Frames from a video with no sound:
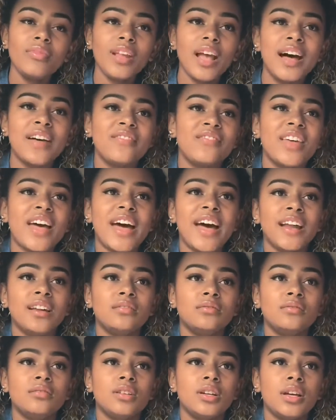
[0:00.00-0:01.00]
and
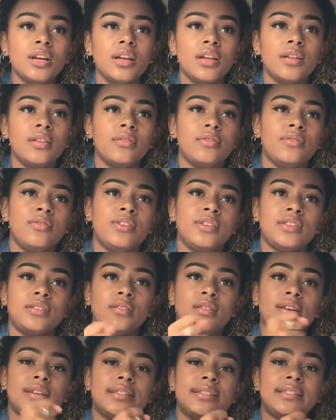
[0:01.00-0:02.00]
then there's
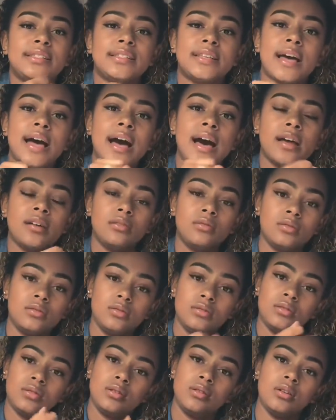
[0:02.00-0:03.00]
like a scan,
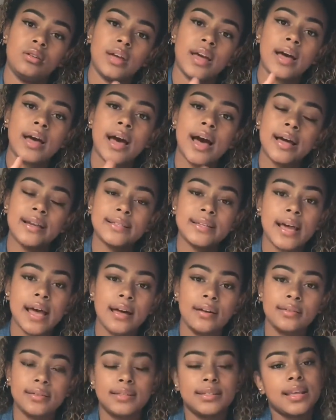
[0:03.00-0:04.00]
like a
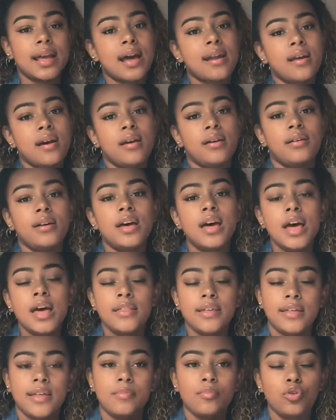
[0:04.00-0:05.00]
handheld scanner.
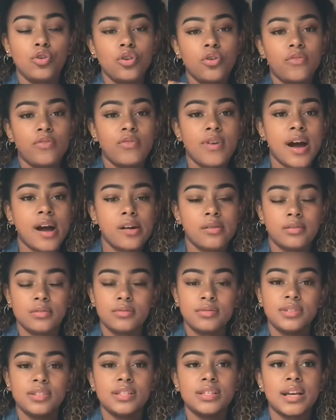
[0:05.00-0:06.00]
They move
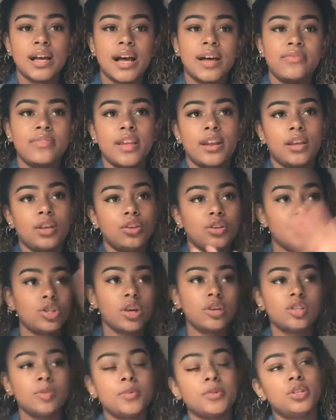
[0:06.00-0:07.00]
around and then it
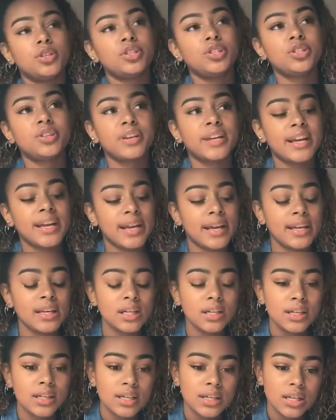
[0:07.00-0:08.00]
shows up on the screen.
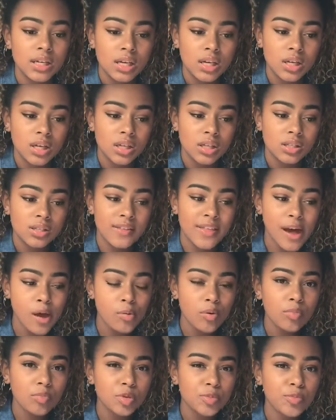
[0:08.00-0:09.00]
So that
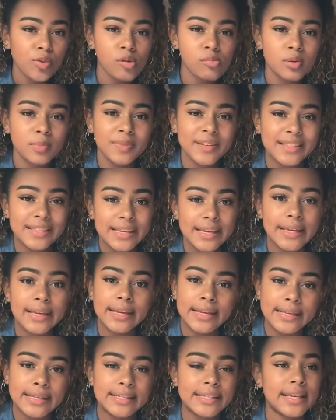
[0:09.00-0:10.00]
one was probably the
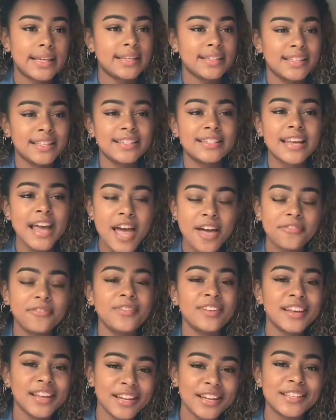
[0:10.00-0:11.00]
easiest. They
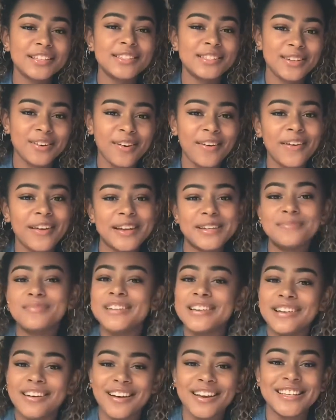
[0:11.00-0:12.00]
definitely started me
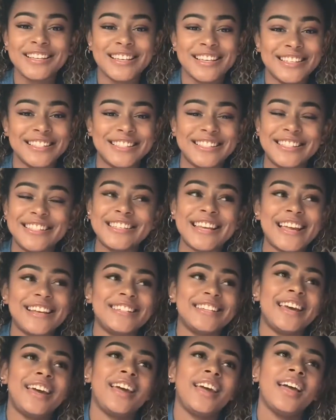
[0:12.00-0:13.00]
nice and
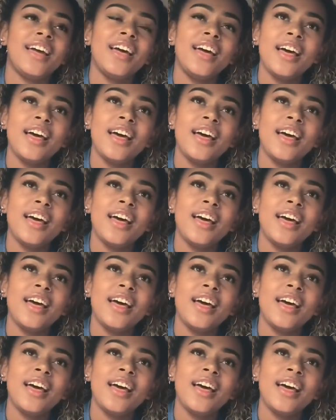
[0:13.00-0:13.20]
steady.